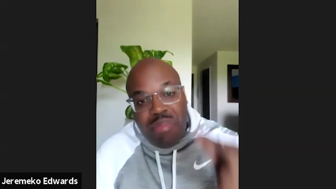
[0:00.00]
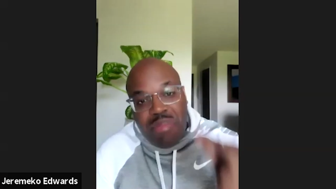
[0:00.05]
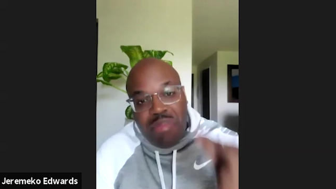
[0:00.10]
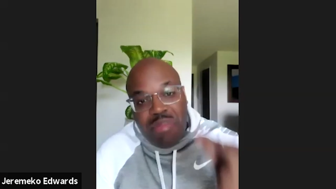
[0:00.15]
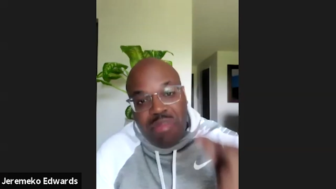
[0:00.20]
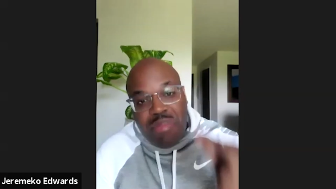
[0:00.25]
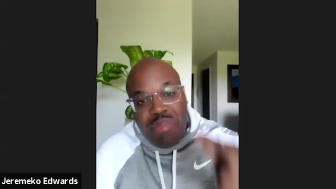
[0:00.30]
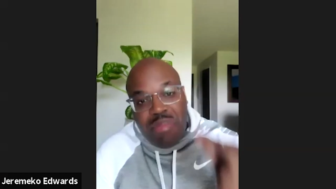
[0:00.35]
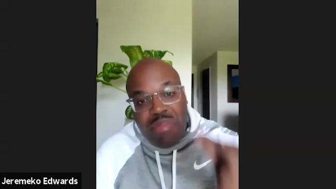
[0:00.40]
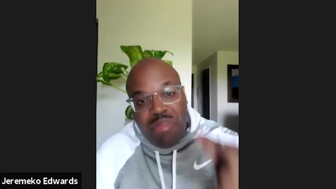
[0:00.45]

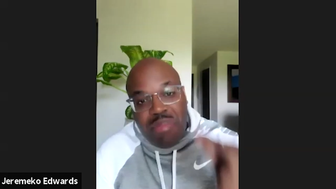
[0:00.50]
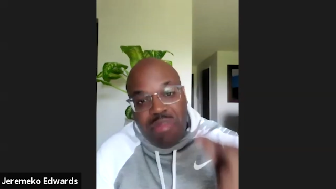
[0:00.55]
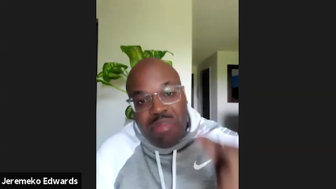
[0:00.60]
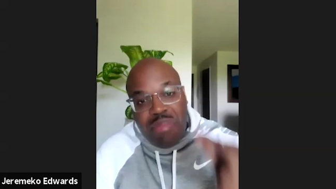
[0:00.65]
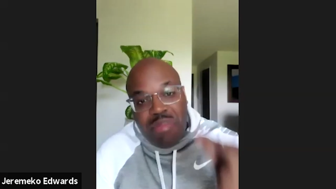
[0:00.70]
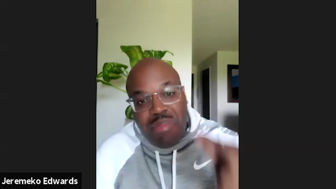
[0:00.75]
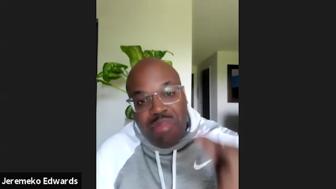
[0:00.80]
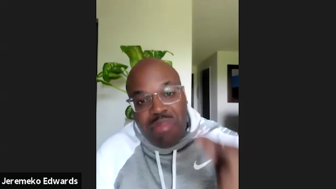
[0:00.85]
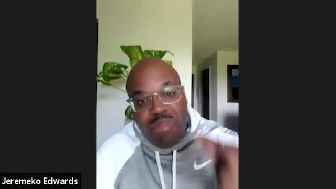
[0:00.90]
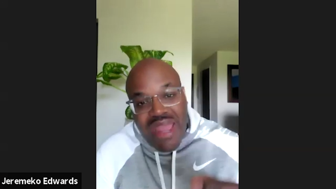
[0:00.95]

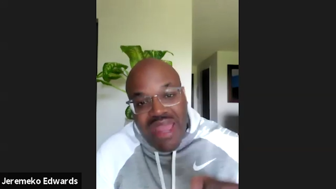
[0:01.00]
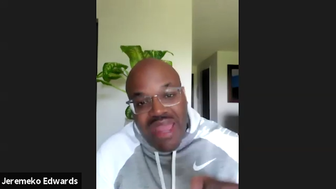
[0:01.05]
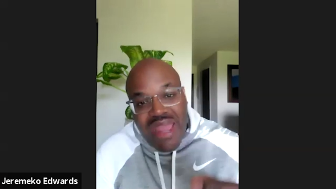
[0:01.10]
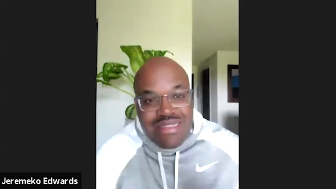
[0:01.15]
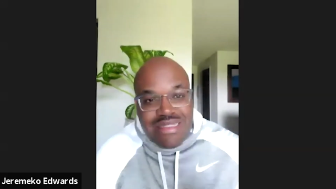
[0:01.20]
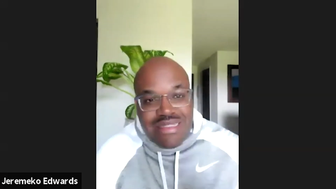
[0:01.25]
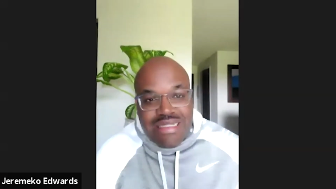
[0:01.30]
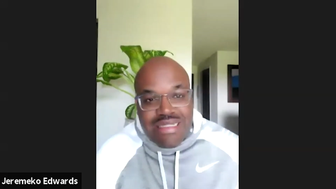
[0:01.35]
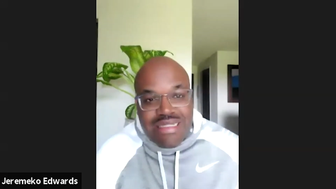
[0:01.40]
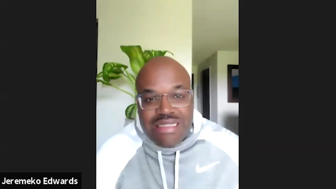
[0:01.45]

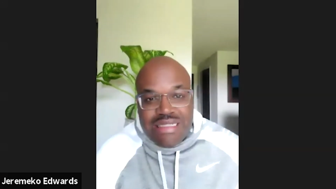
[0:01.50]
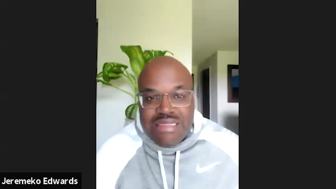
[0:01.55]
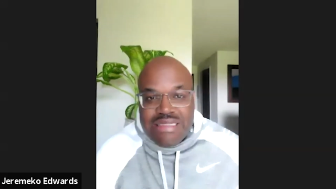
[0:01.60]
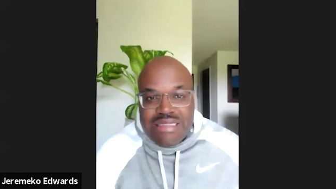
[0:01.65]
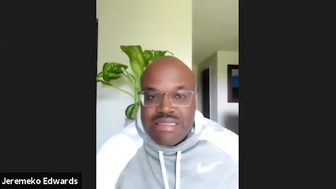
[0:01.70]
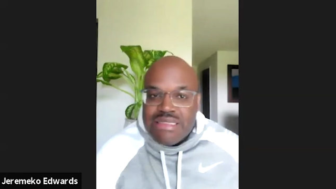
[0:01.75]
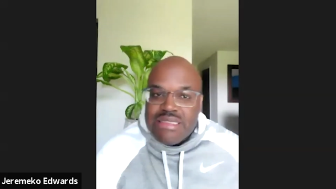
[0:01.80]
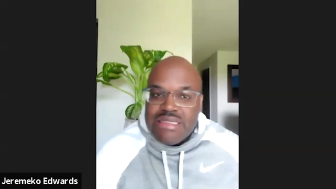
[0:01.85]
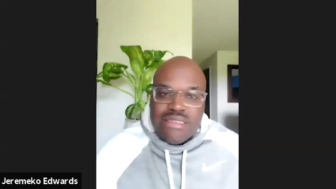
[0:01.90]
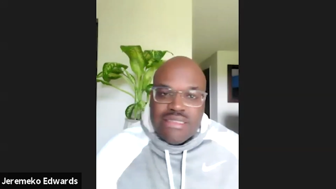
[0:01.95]

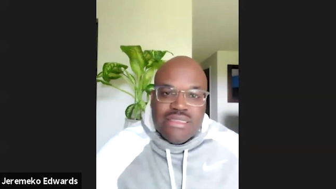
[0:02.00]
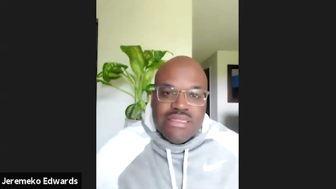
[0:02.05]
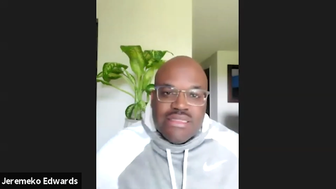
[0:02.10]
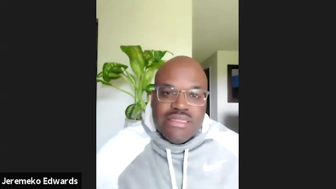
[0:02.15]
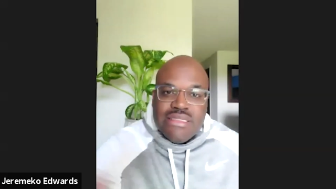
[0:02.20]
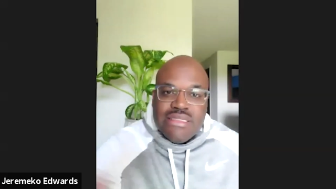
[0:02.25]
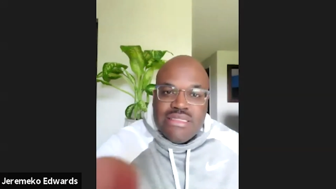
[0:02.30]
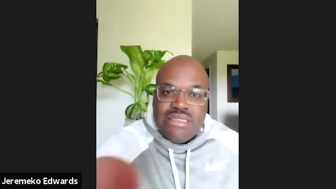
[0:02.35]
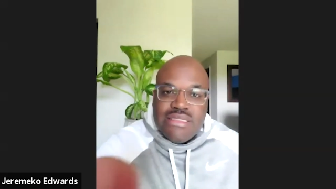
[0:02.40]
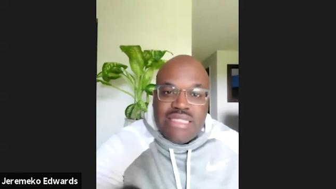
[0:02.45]

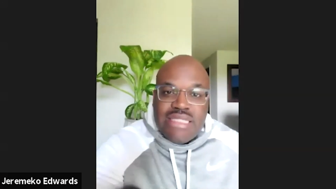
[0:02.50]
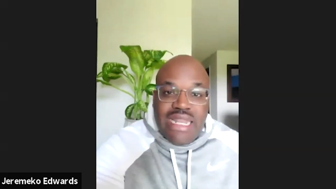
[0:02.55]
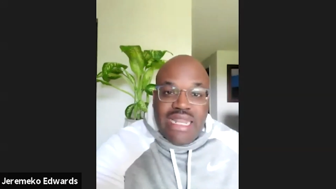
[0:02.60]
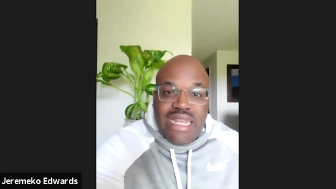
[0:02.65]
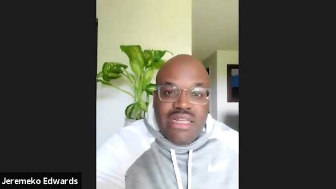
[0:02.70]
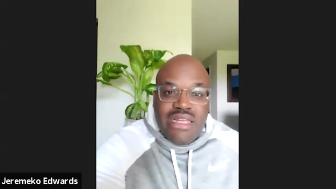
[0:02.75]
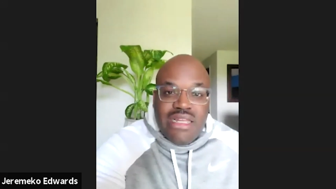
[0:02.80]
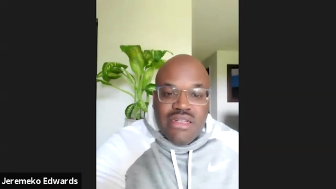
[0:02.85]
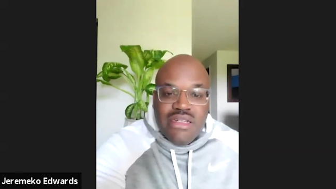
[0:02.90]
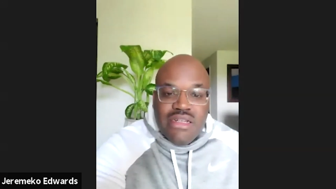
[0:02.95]

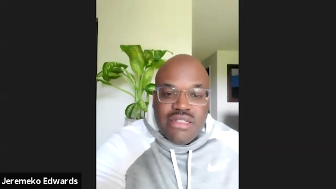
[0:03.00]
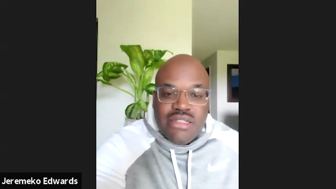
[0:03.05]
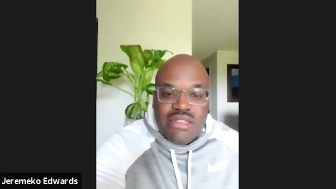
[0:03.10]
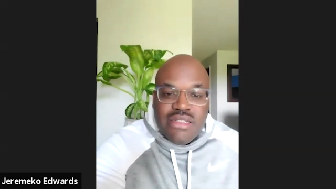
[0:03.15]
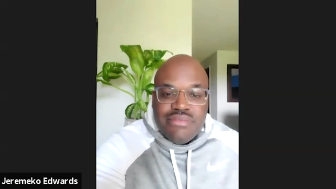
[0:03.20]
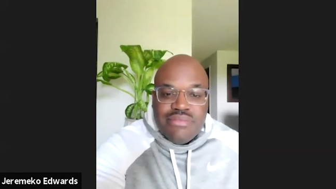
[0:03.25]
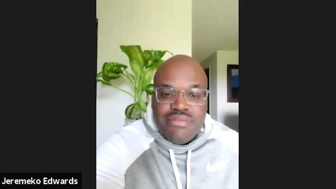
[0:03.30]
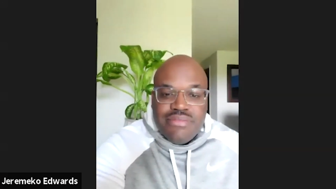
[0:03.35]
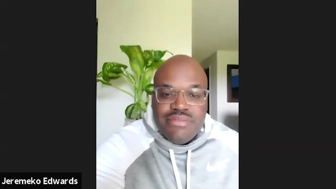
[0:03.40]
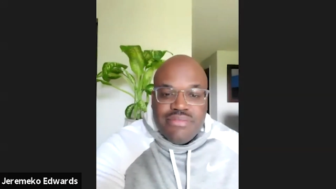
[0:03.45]

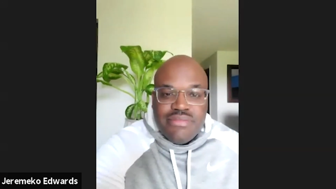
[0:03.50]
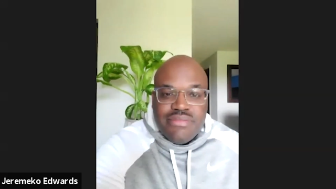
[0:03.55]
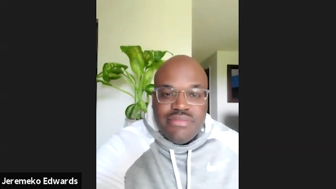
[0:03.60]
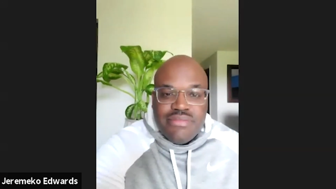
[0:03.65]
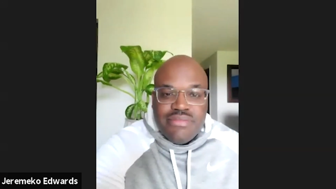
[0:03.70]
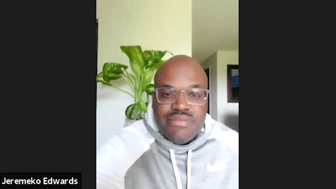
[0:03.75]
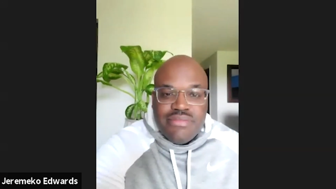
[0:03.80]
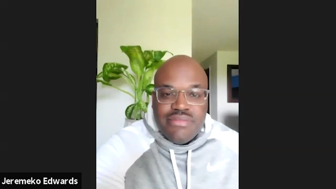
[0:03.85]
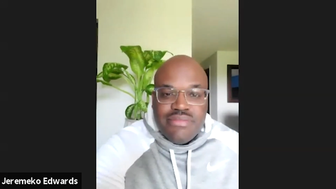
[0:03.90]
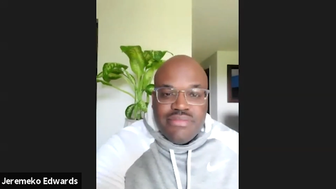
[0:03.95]

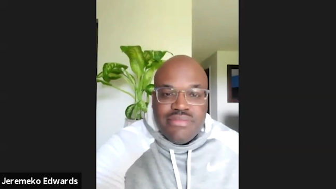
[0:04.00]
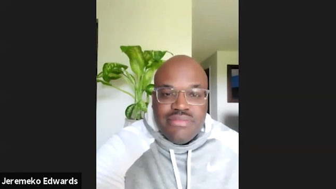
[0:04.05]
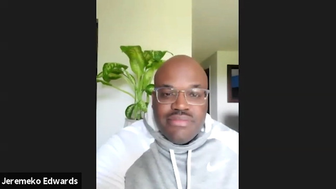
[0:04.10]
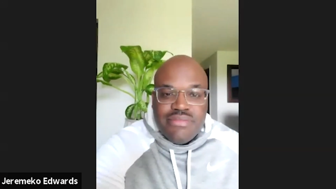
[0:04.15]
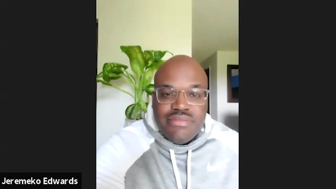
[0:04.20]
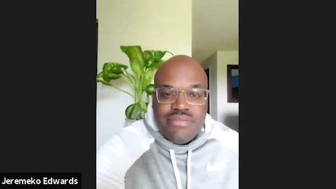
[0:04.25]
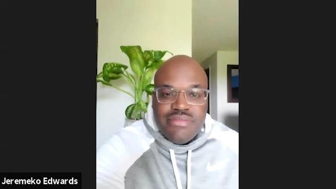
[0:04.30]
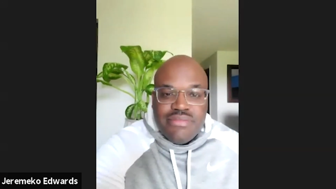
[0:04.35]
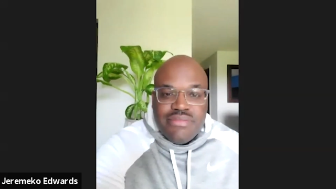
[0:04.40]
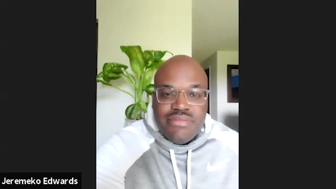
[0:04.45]

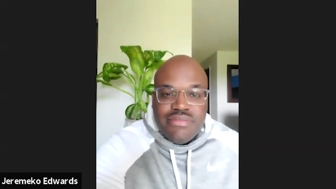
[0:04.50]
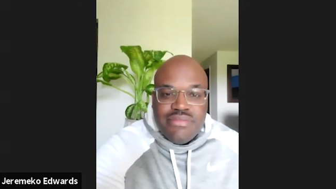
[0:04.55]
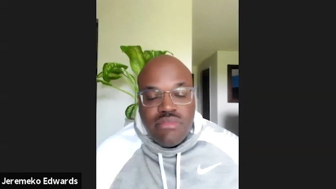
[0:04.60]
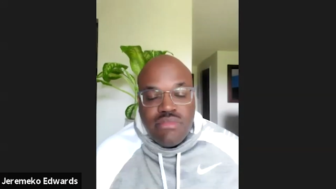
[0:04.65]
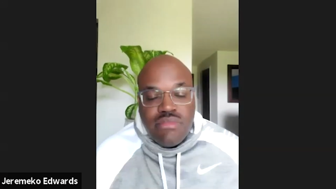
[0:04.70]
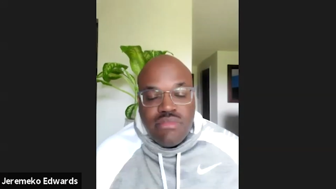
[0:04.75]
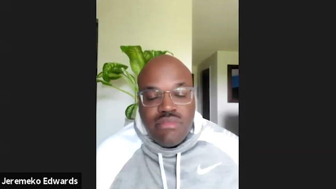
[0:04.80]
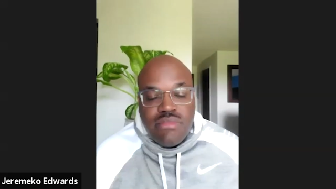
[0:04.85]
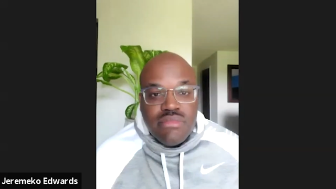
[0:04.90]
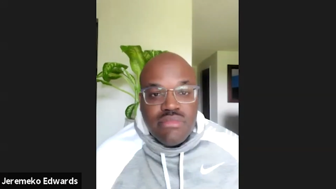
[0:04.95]

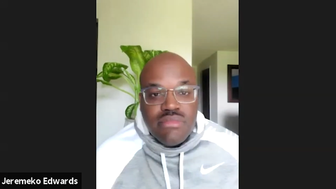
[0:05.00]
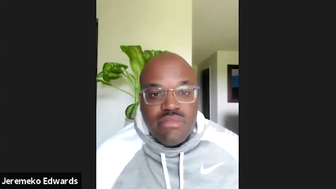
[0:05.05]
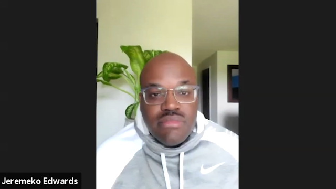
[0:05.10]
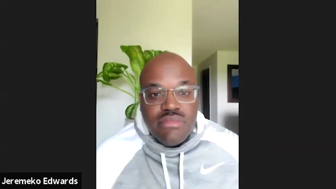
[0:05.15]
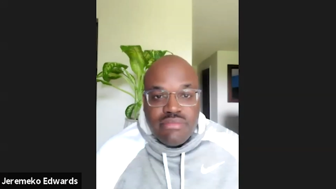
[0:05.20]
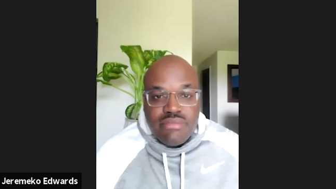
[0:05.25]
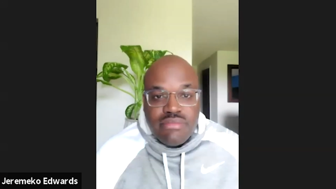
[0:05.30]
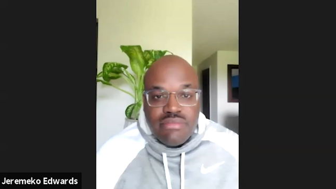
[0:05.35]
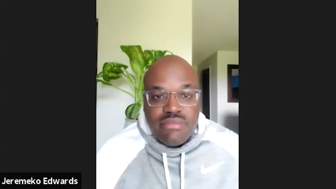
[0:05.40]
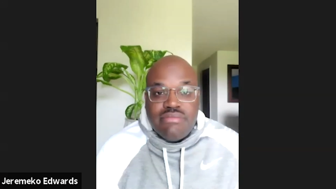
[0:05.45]

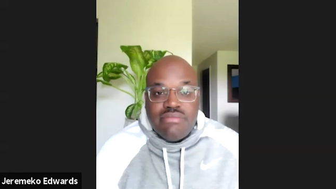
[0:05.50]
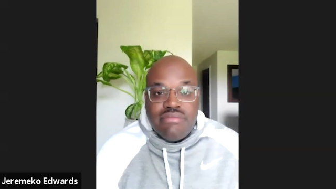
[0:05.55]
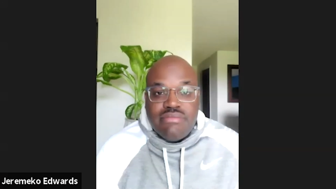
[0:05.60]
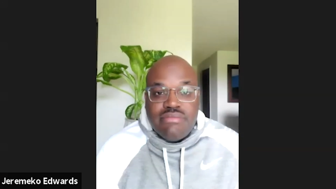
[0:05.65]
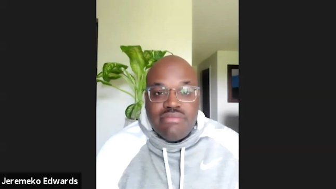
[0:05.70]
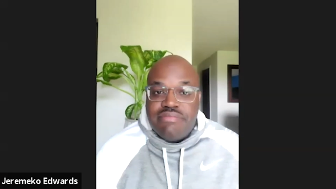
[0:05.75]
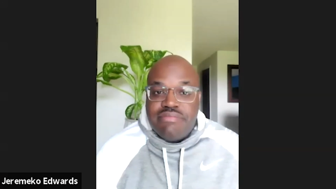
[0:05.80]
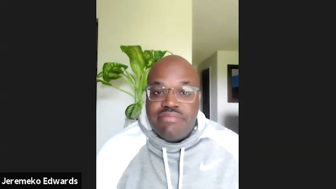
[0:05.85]
Nothing is said.